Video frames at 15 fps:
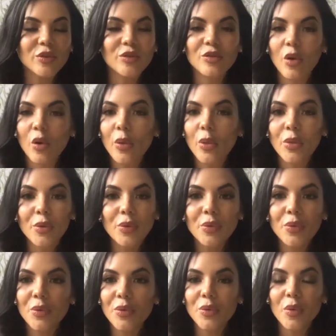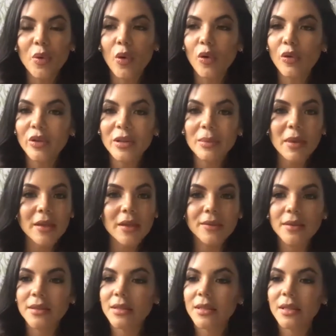go through all the
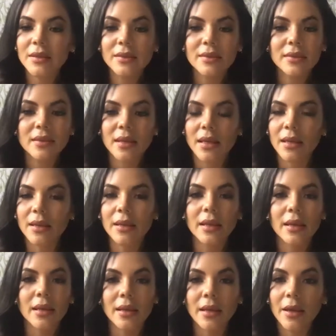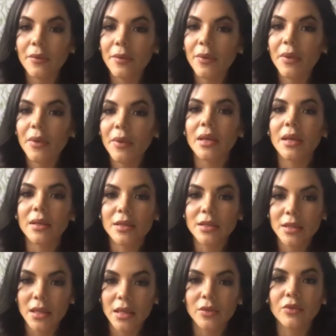messages and everything
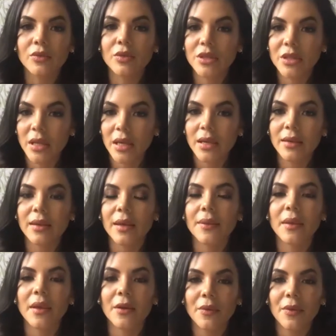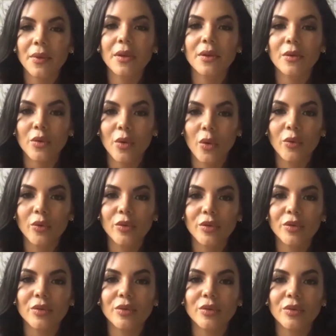and check that everything goes
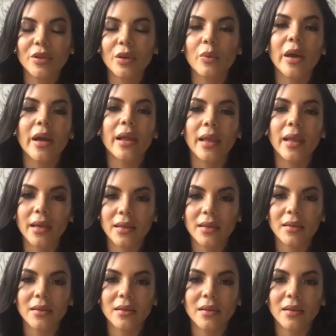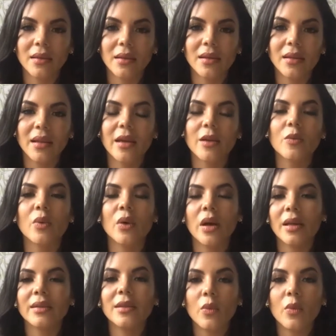the way I like
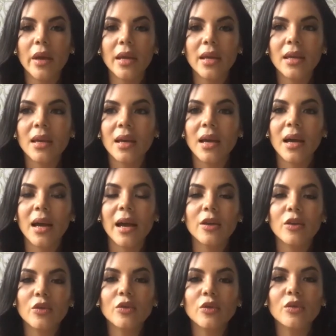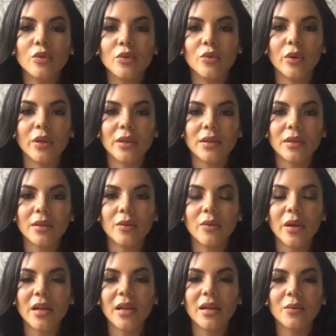the way I used to do it
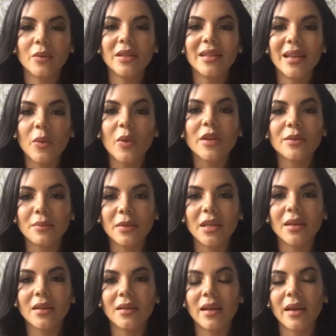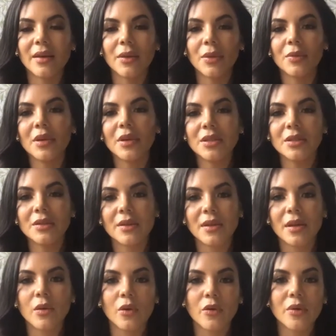when that was me, like 3 years
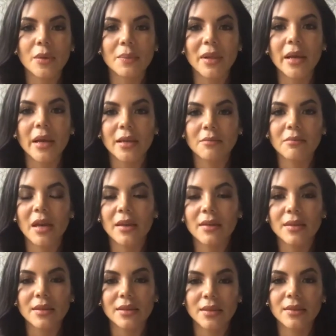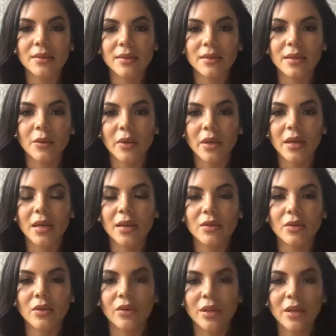ago, replying messages that we get
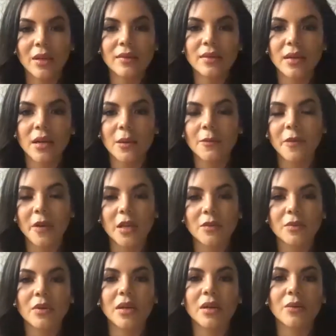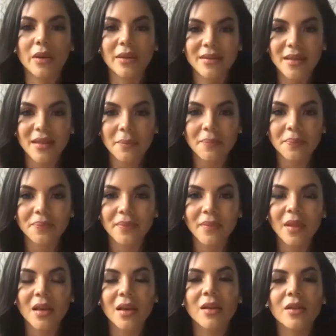on Instagram, Facebook, and WhatsApp.
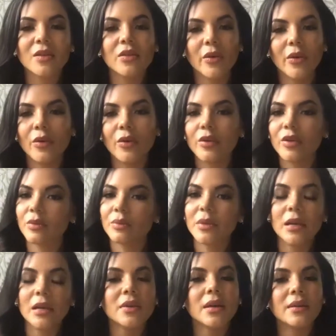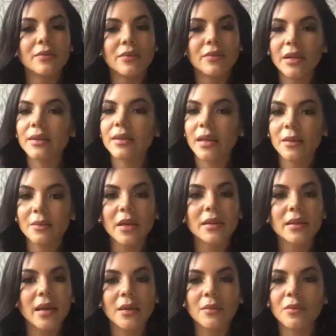So sometimes I really take my
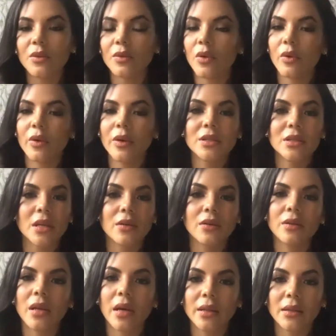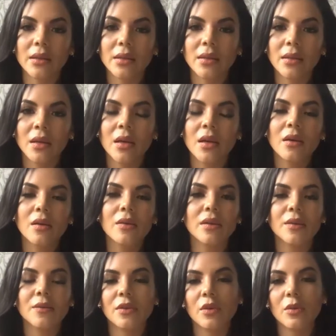time to go and check on that. Because
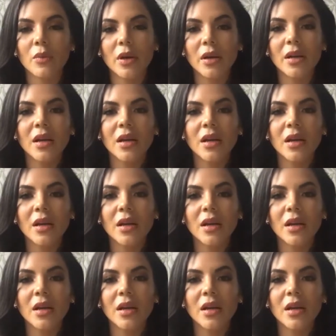if someone